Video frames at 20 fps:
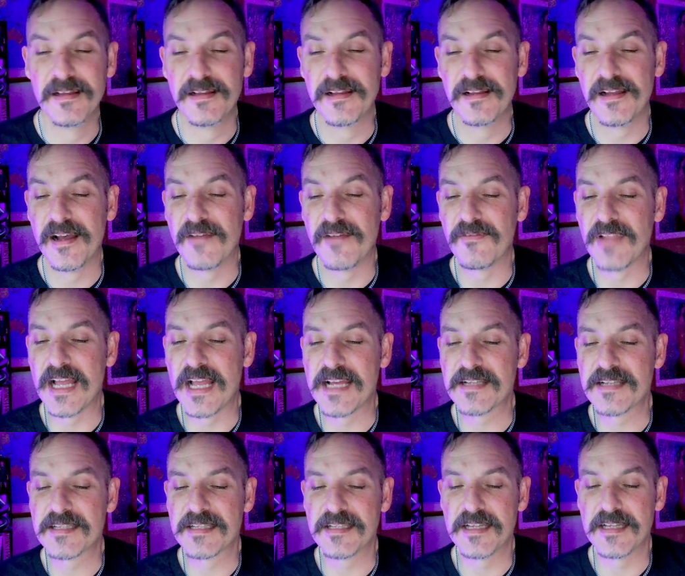I've
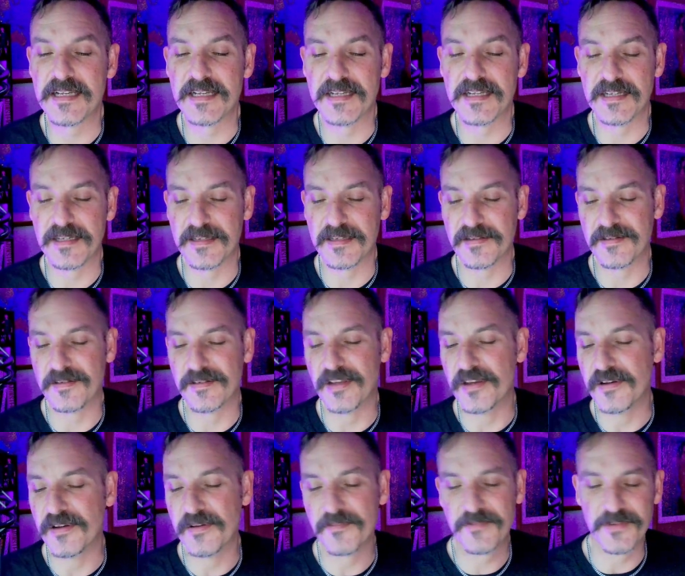lost the
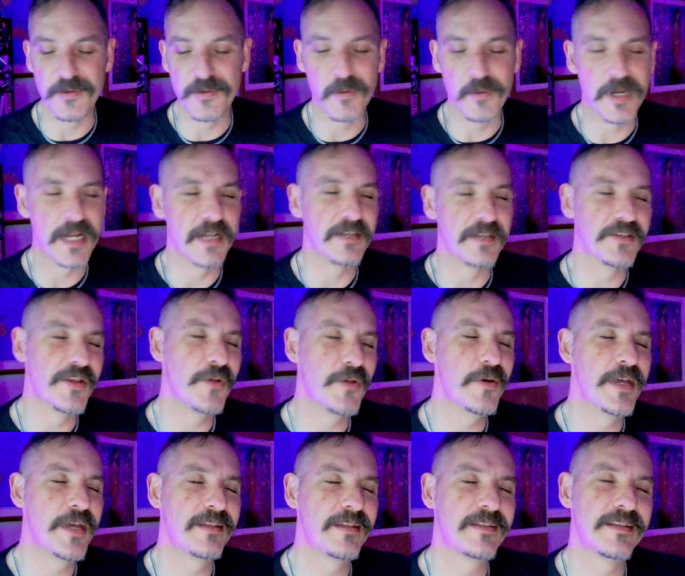oomph to want to do
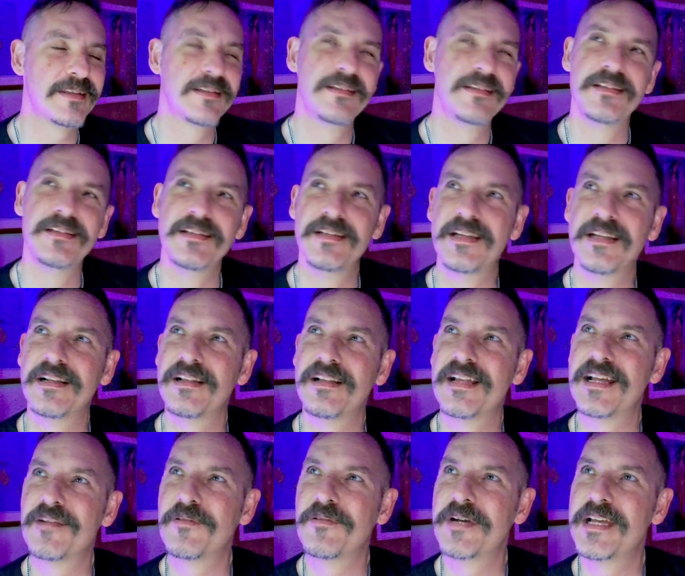it in a
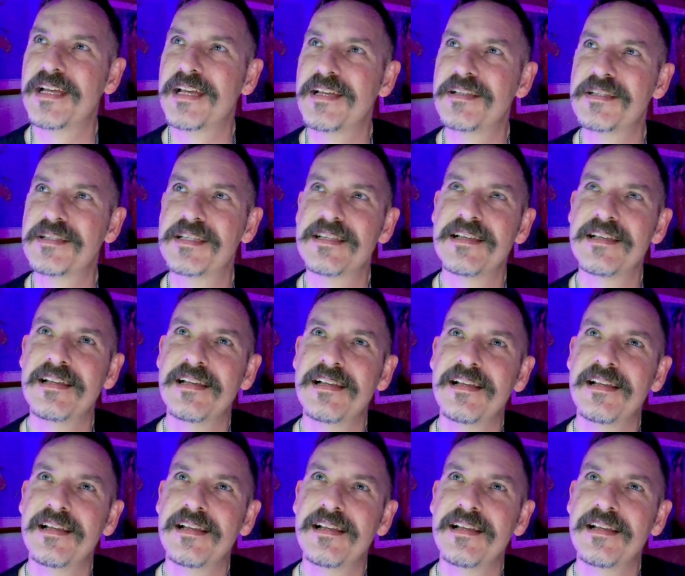lot of ways.